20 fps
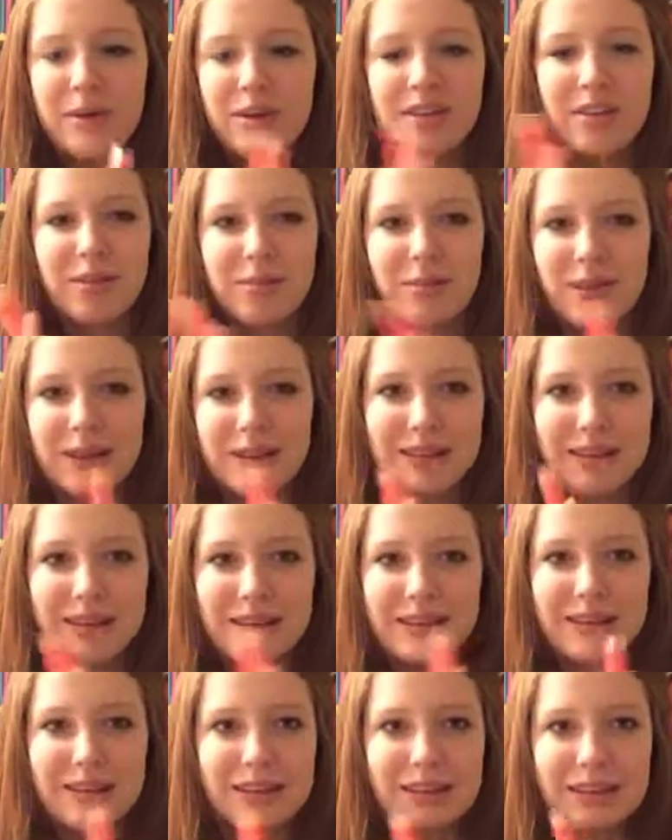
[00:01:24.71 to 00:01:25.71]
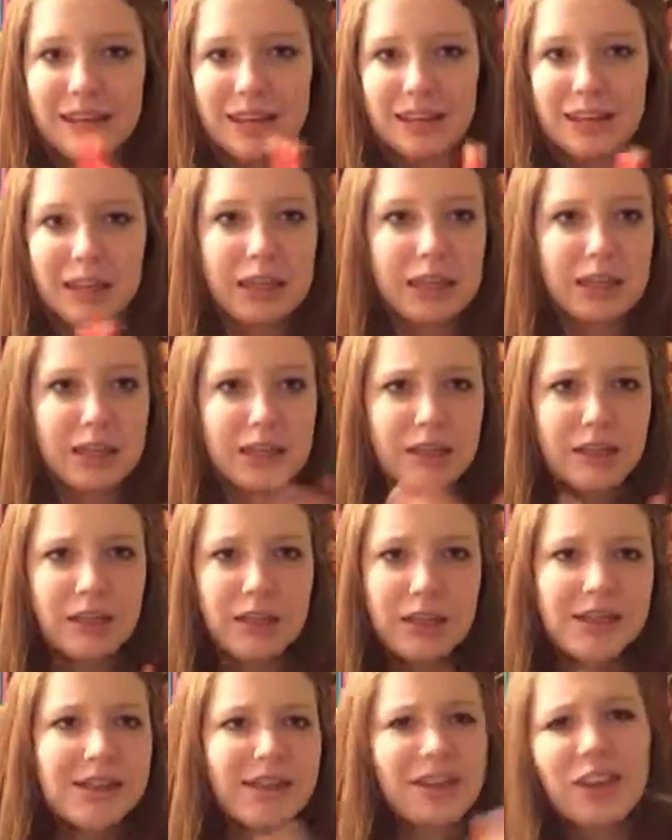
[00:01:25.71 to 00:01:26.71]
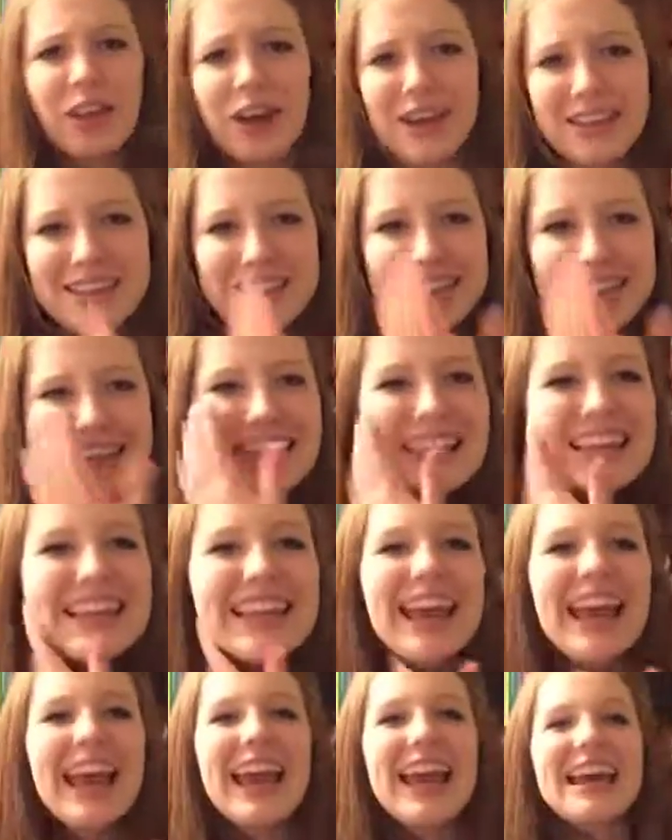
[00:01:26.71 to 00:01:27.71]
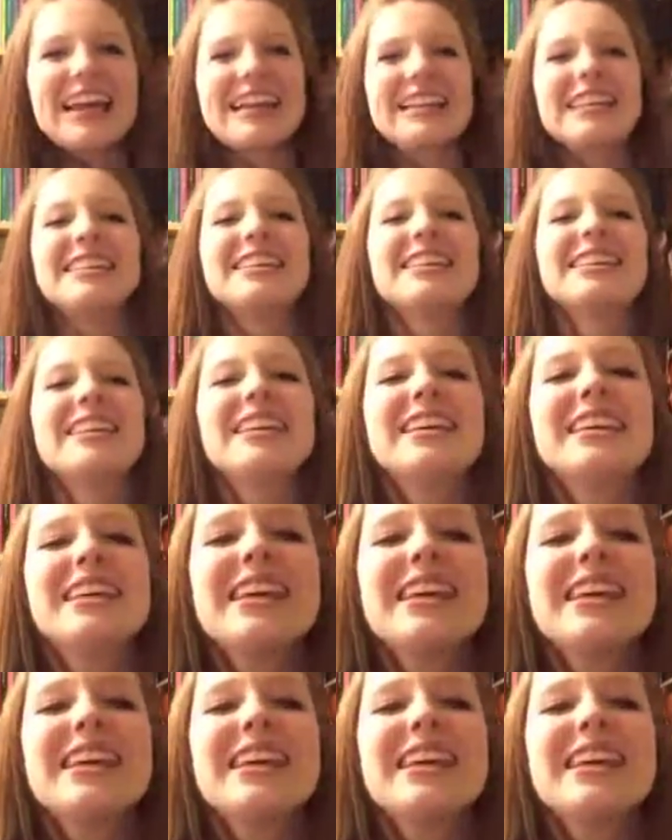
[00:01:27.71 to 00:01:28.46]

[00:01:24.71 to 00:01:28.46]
it makes them like nice and glossy, and